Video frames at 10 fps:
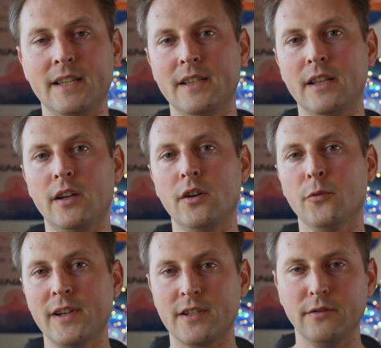then the
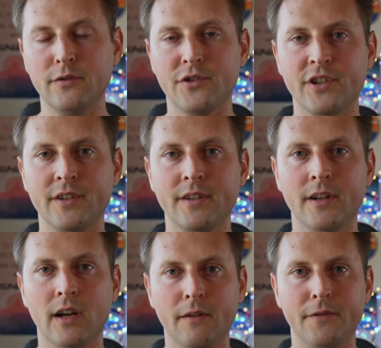resolution
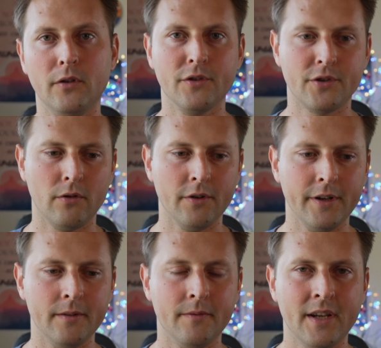of your
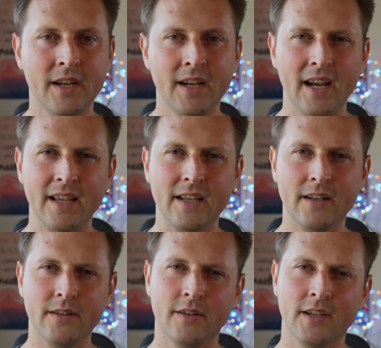story. And
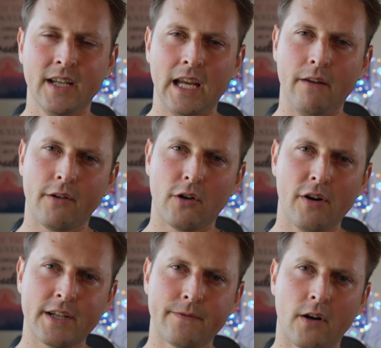then even
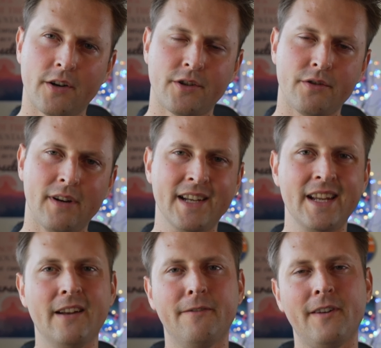go as far as to
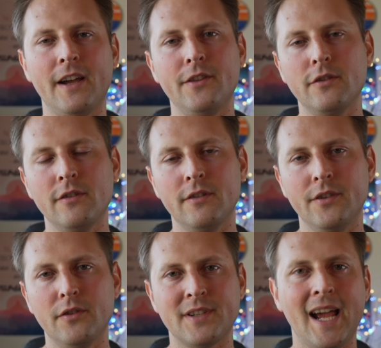identify
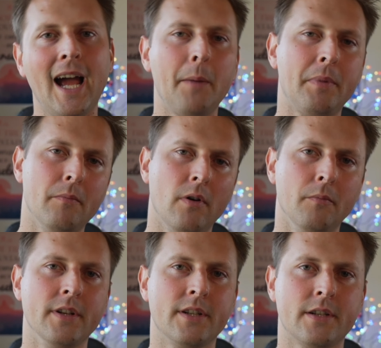those happy
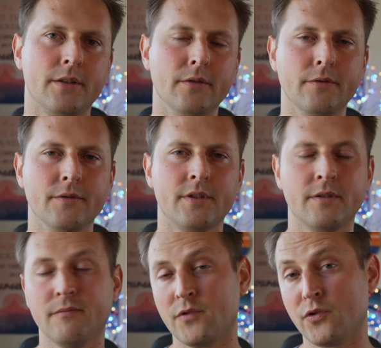moments, those
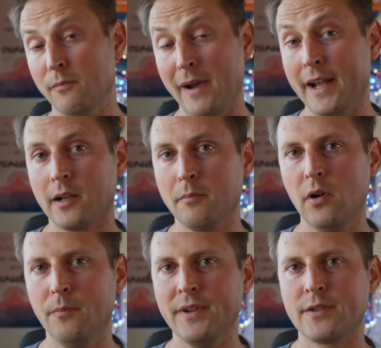dramatic
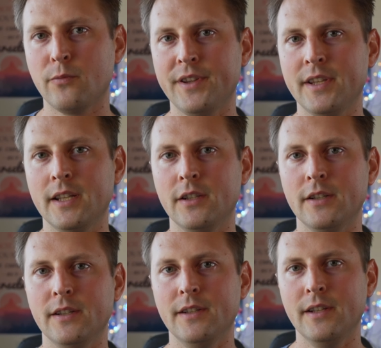moments
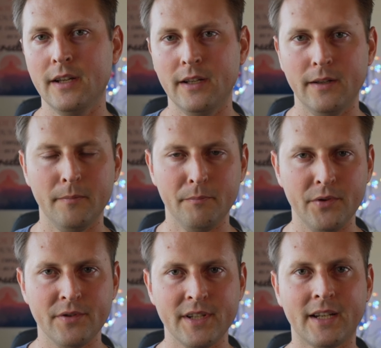within the
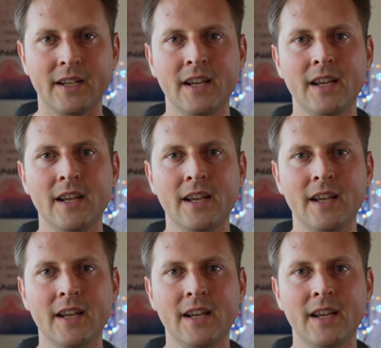music,